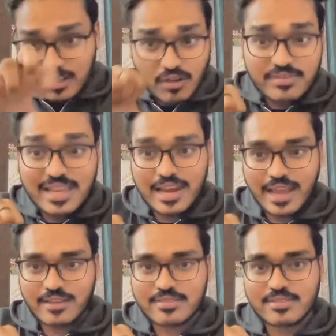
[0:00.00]
set of the
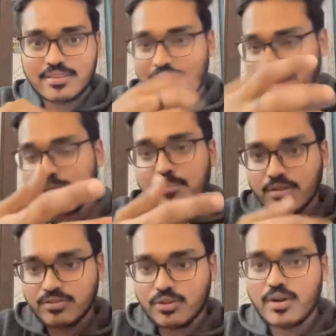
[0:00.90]
links that
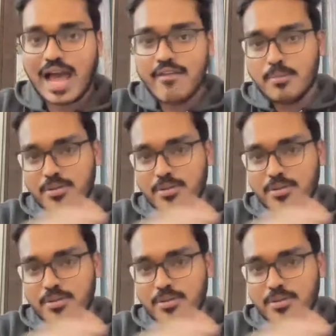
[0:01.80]
I pursued.